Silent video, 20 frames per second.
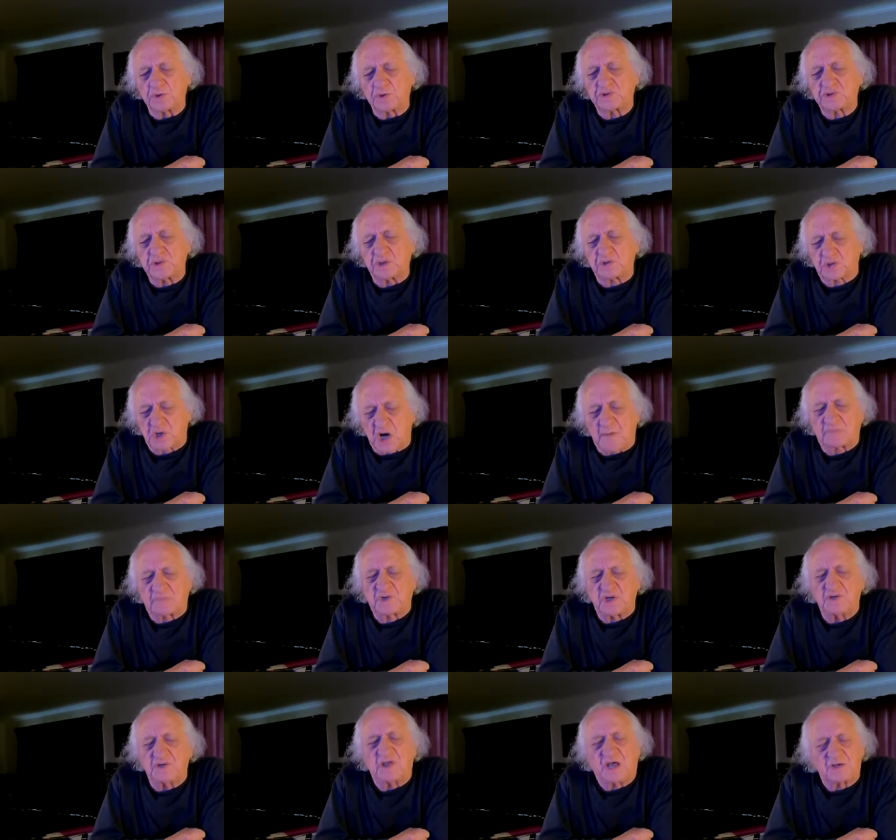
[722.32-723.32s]
trapped in
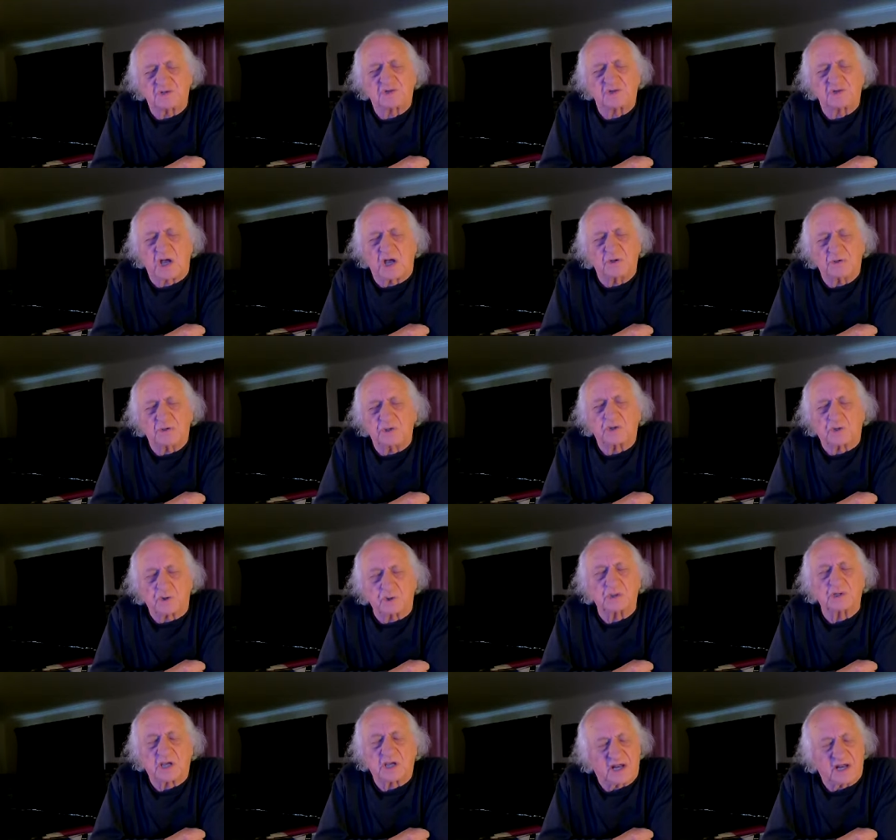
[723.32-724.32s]
that zone and couldn't
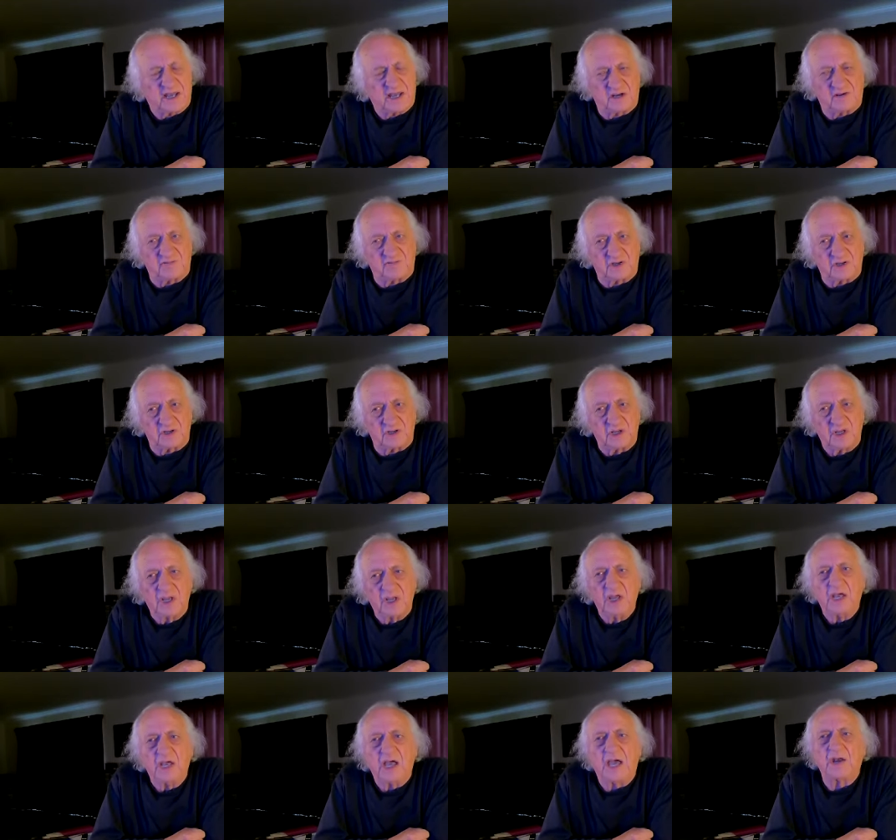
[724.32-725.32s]
get out of it.
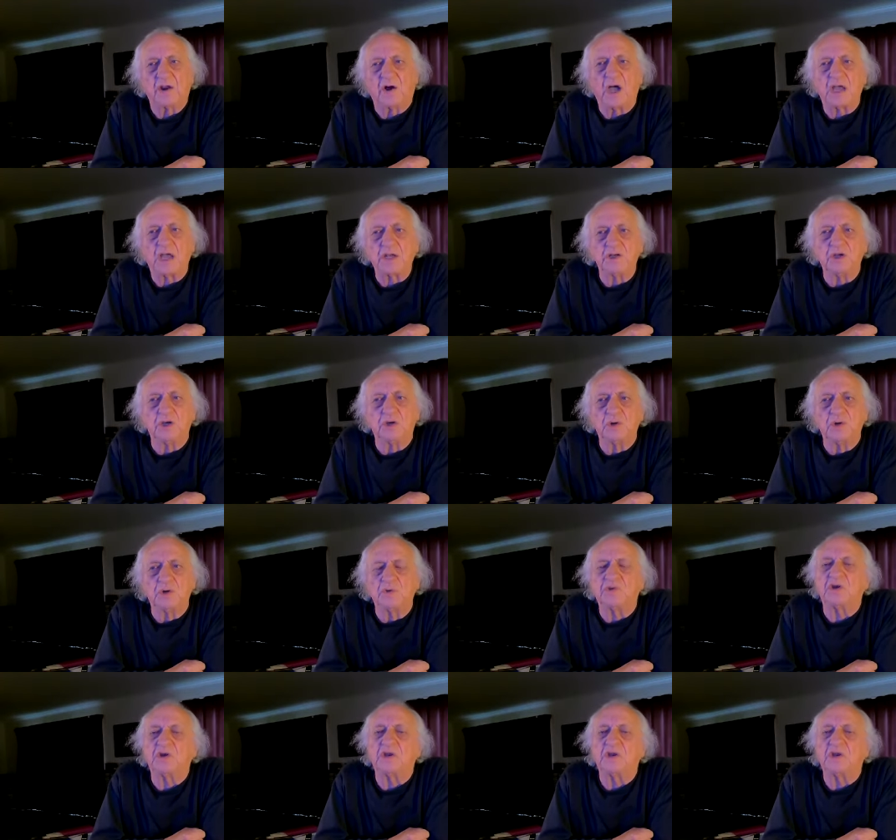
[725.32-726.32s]
And I knew
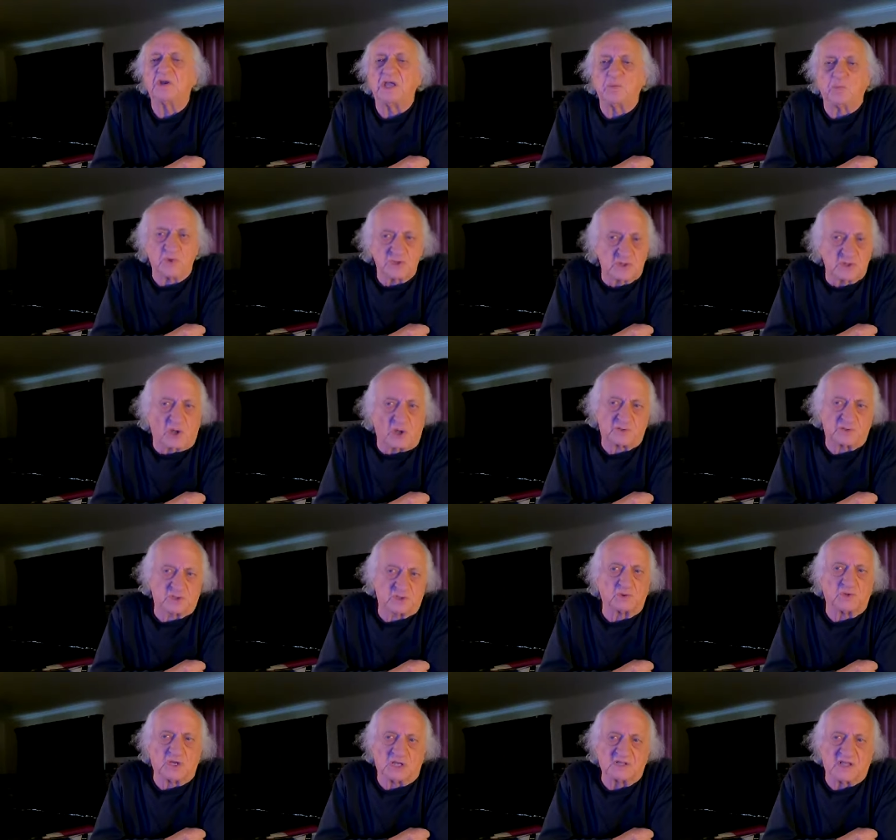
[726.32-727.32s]
that he was not
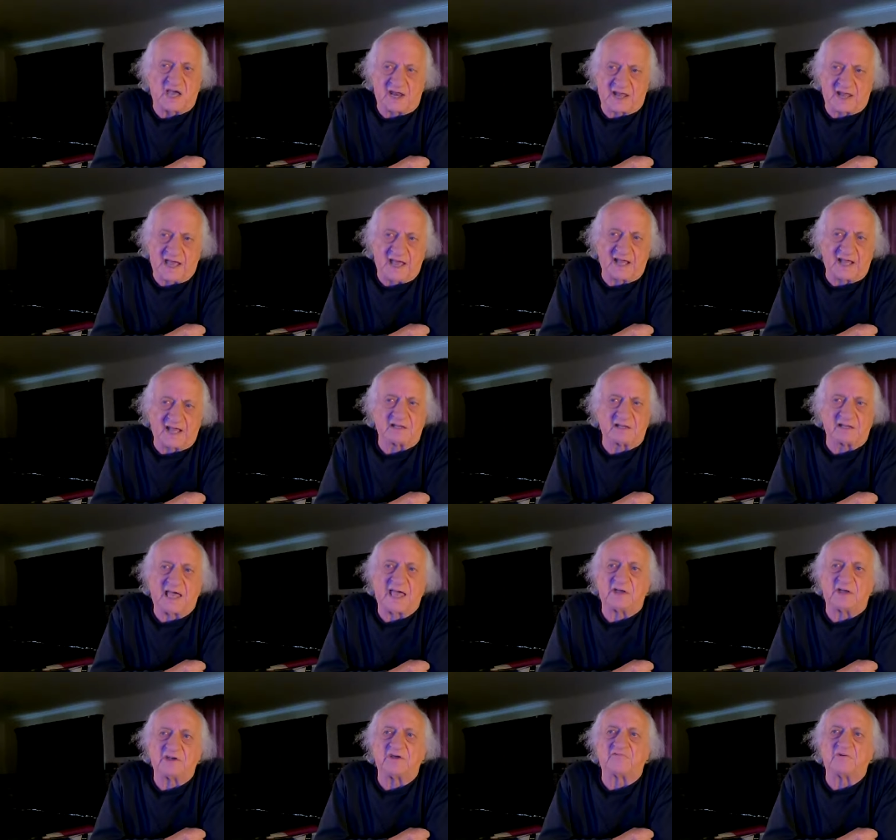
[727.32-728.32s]
doing that out loud
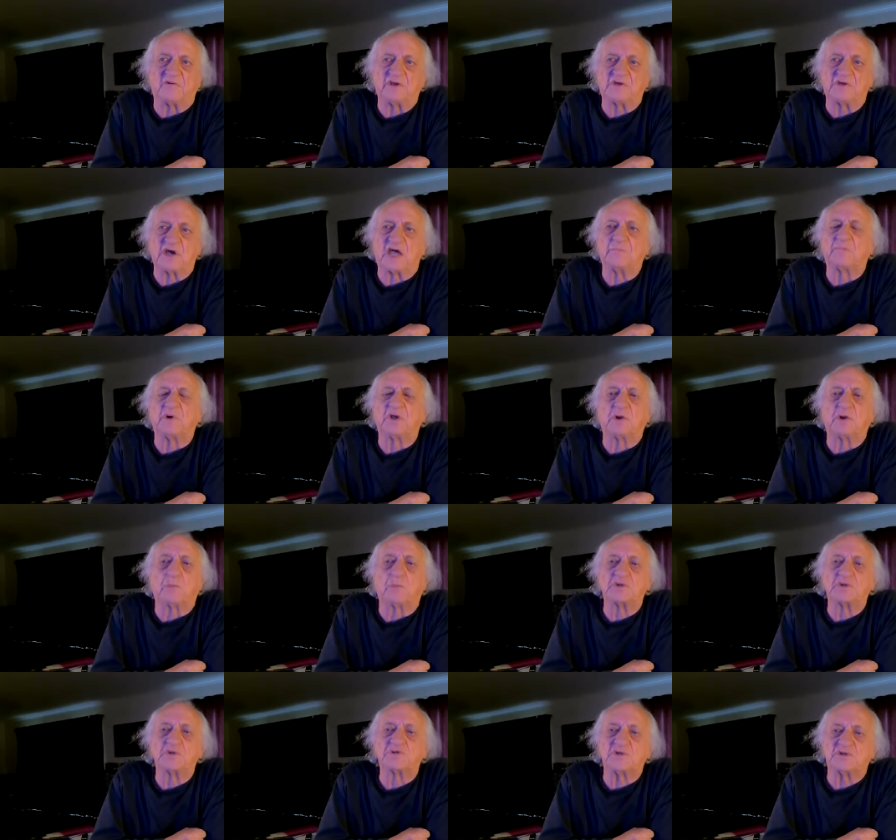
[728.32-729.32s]
every day, but it was
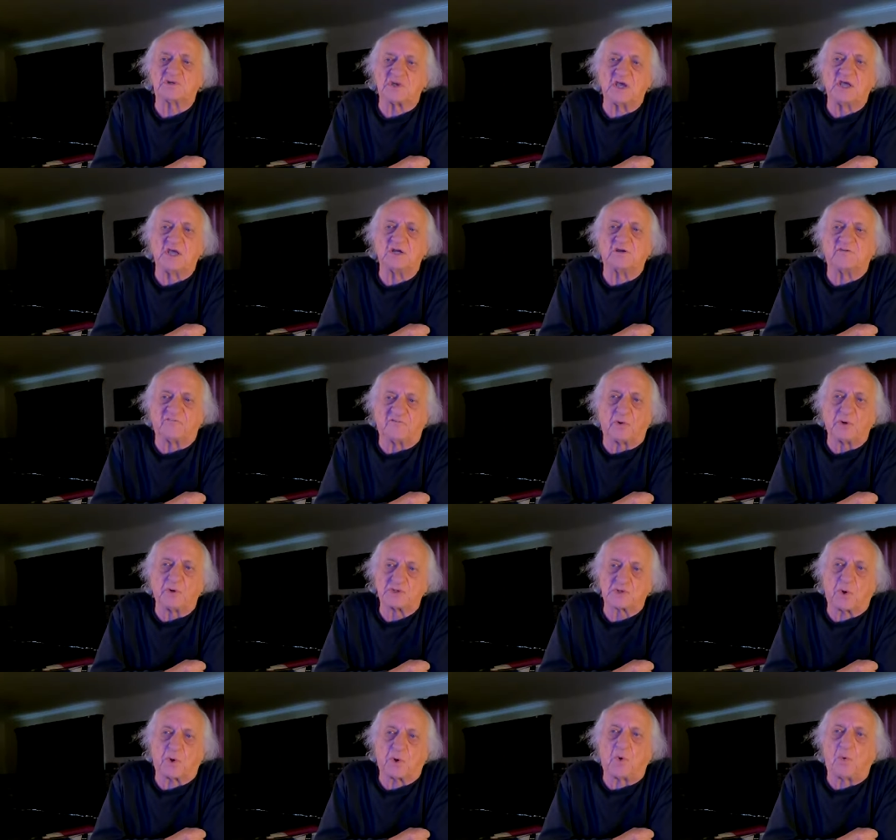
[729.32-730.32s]
his inner voice
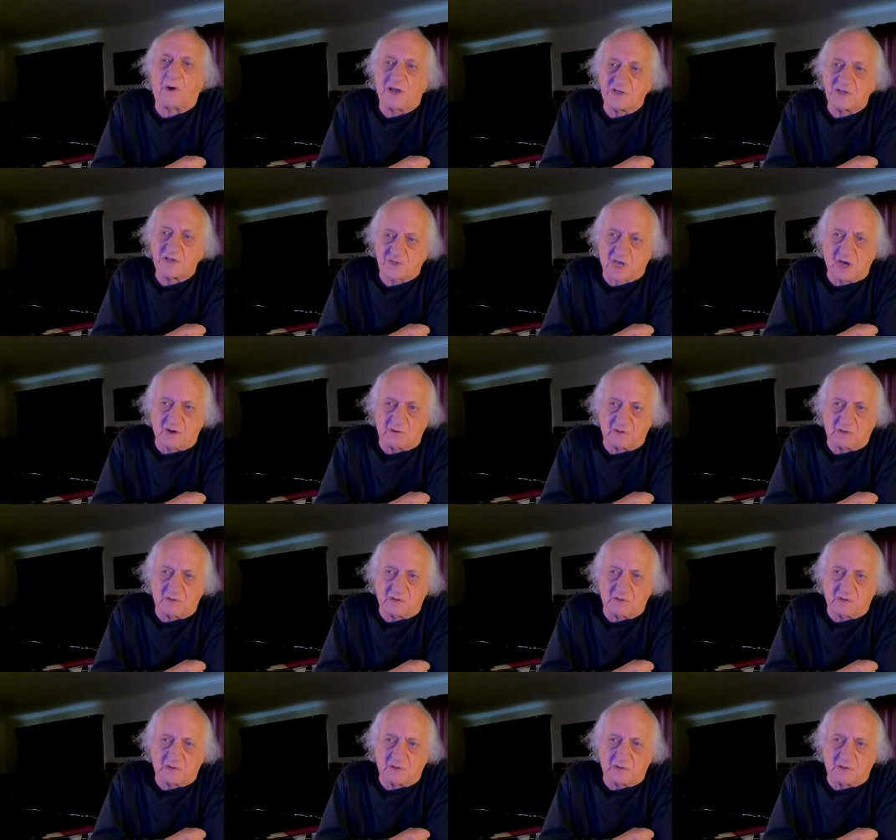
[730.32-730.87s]
always going,